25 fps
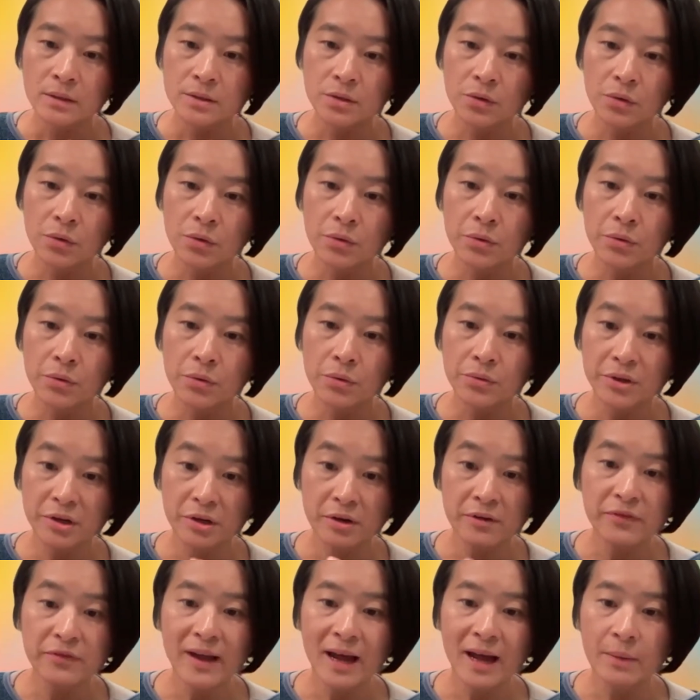So
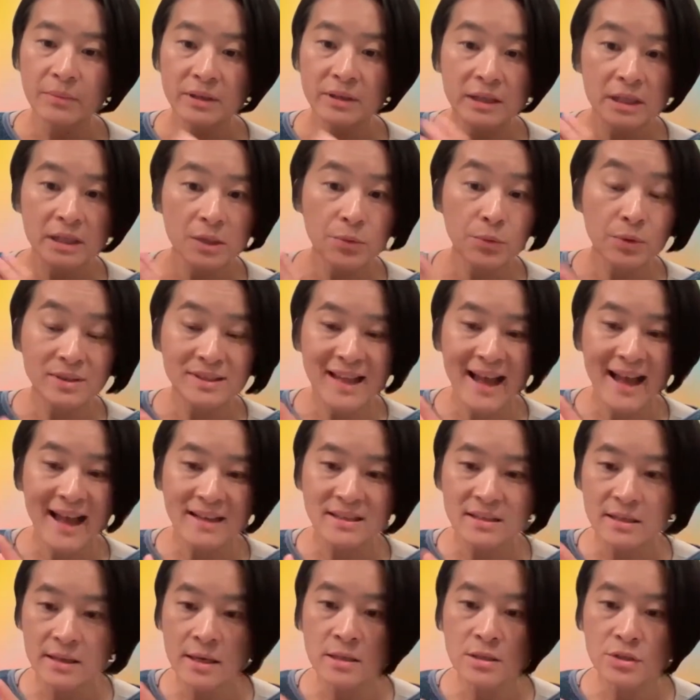their family was
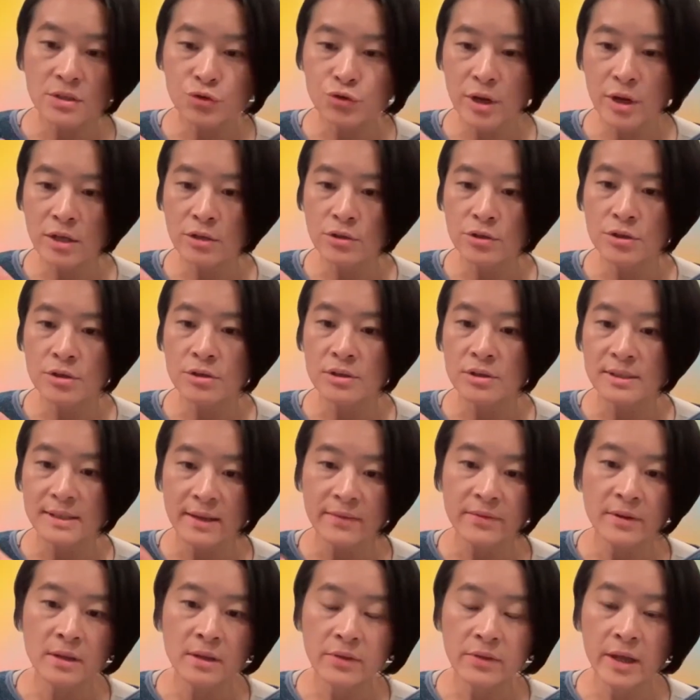asking strangers
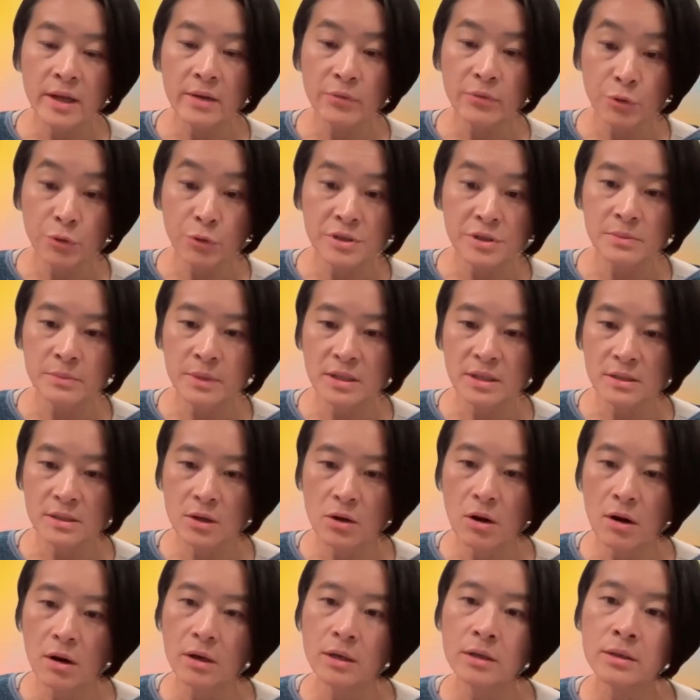sending them Christmas
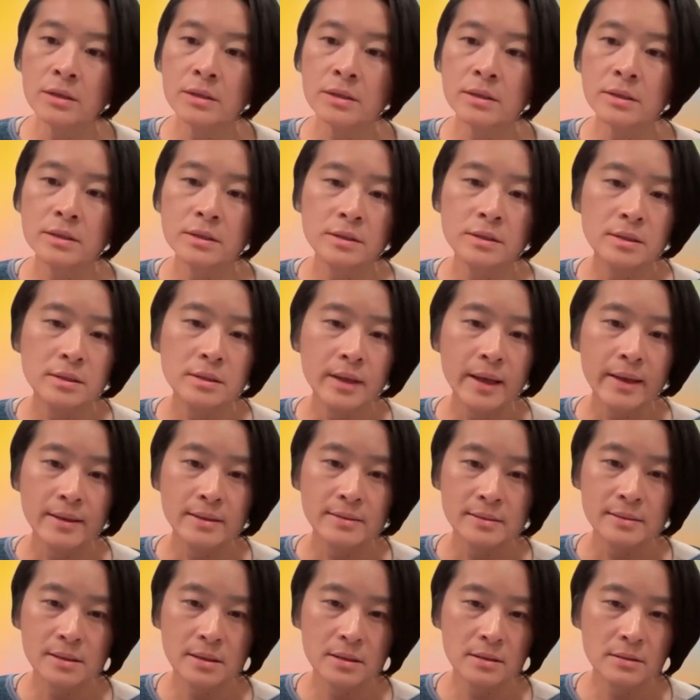card
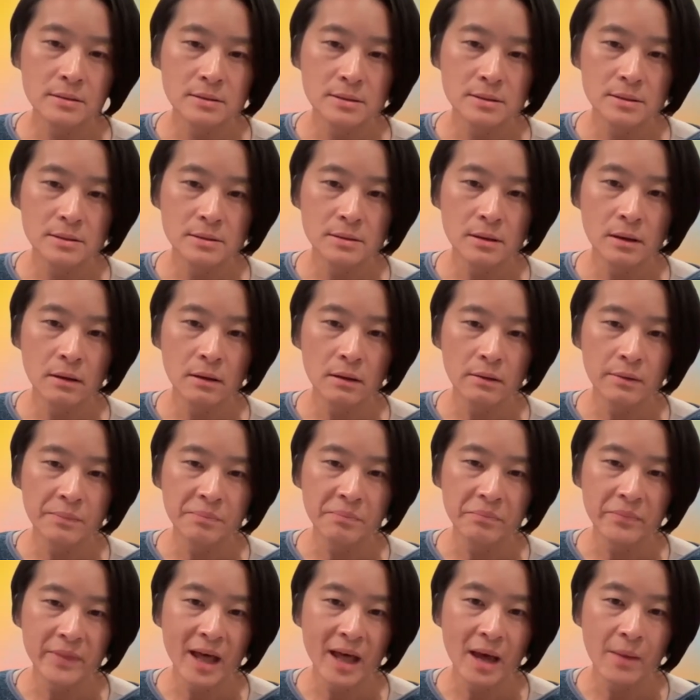since
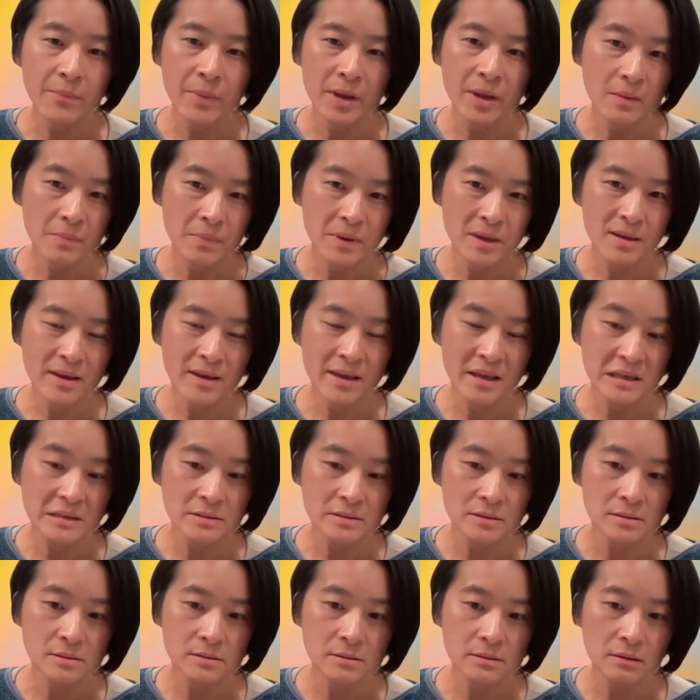that may be
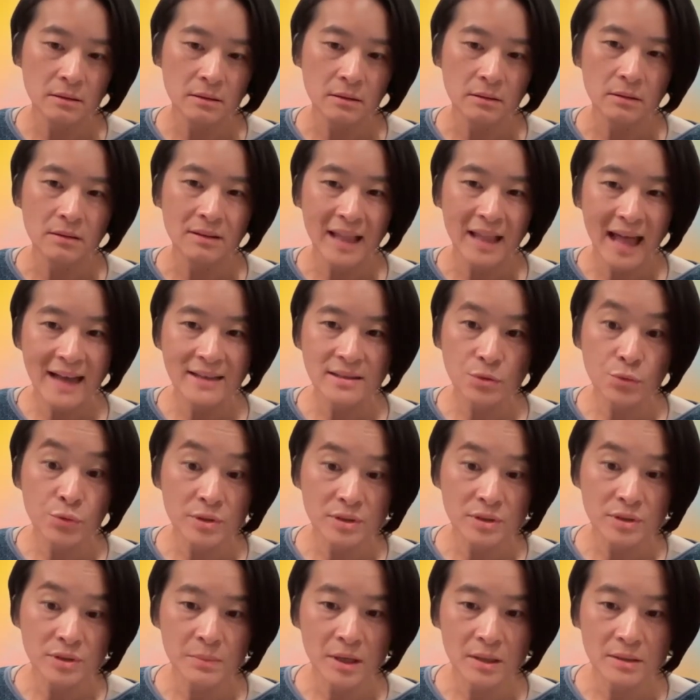his last
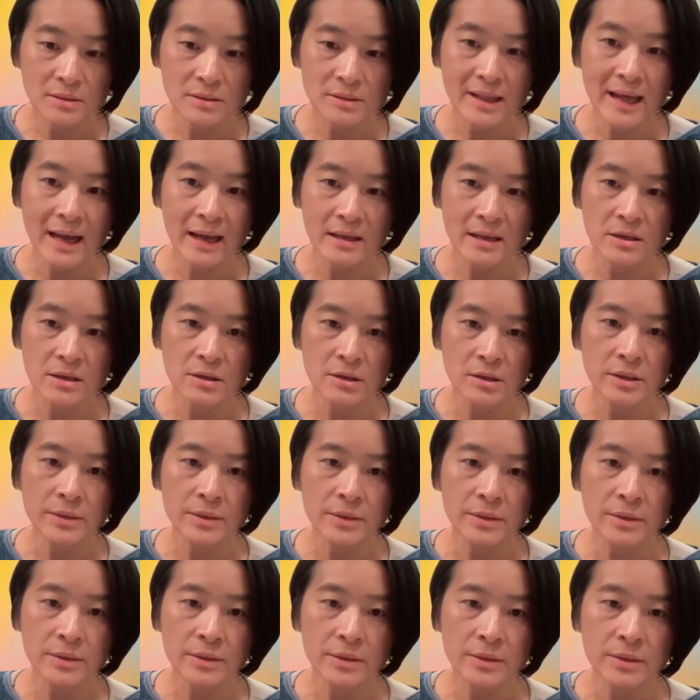Christmas that
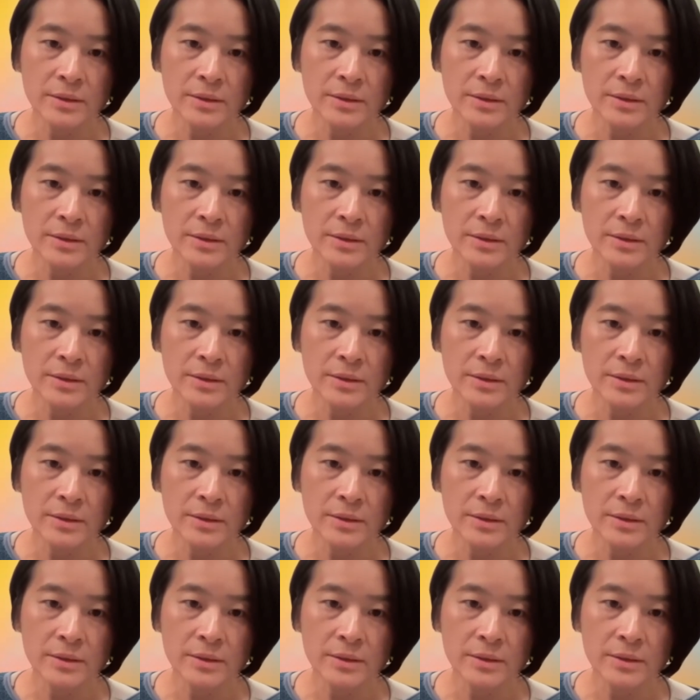year.